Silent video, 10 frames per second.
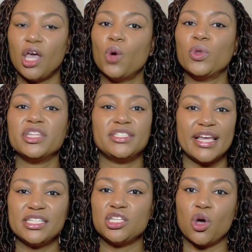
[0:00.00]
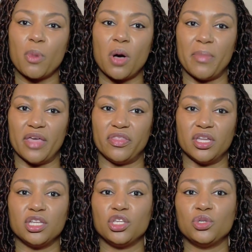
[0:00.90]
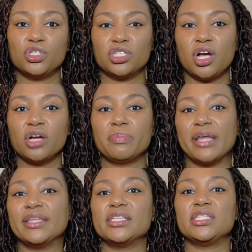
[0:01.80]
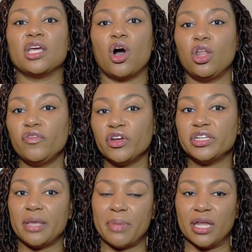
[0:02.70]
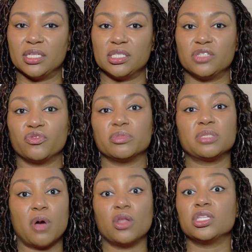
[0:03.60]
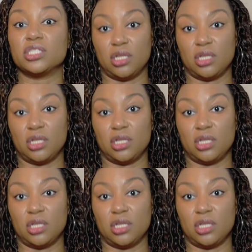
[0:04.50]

With the debt snowball method, you start by listing all of your debt balances from smallest to